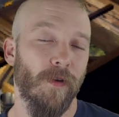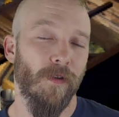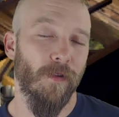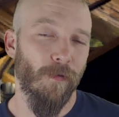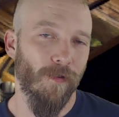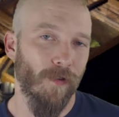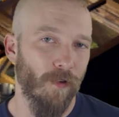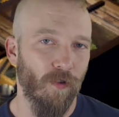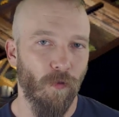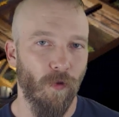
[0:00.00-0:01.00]
But it was
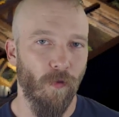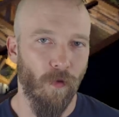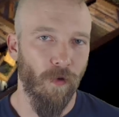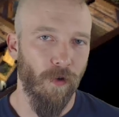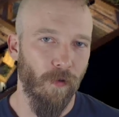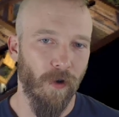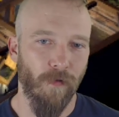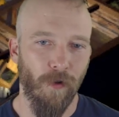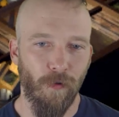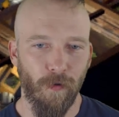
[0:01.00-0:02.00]
also rewarding
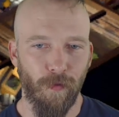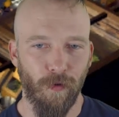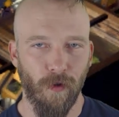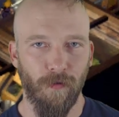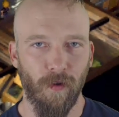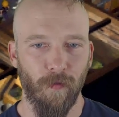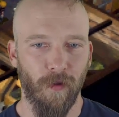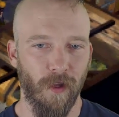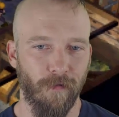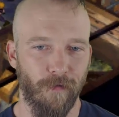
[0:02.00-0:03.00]
whenever you would pull off
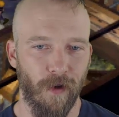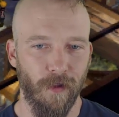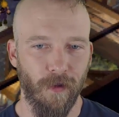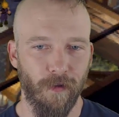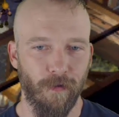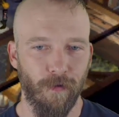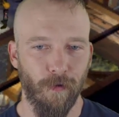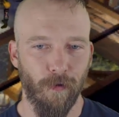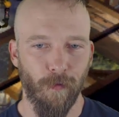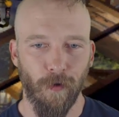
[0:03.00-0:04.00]
something like finally get your
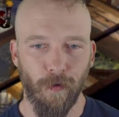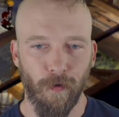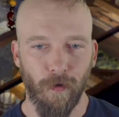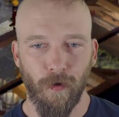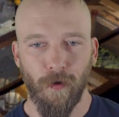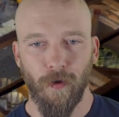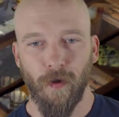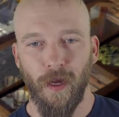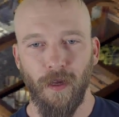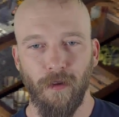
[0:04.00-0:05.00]
Chocobo.
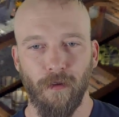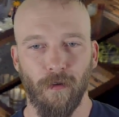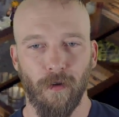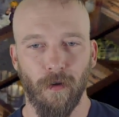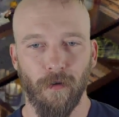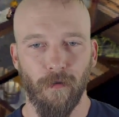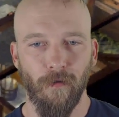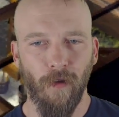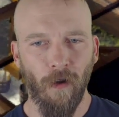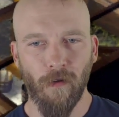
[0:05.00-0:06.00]
Hey, little girl.
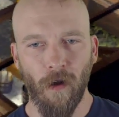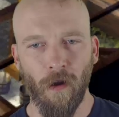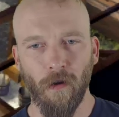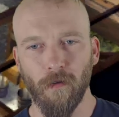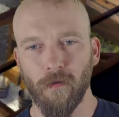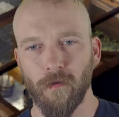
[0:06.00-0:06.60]
Little girl!